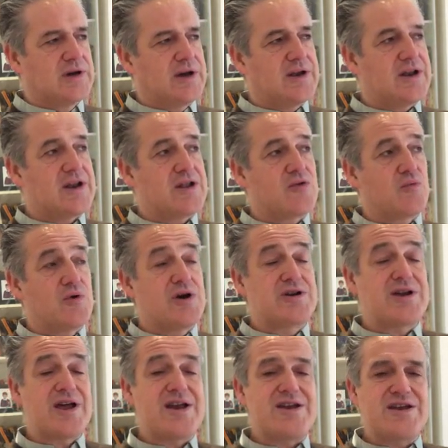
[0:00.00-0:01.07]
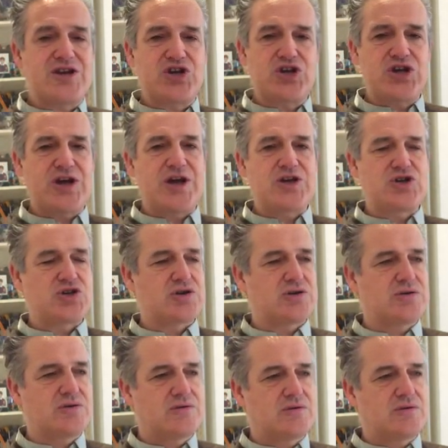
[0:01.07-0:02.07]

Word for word: And in the word initiation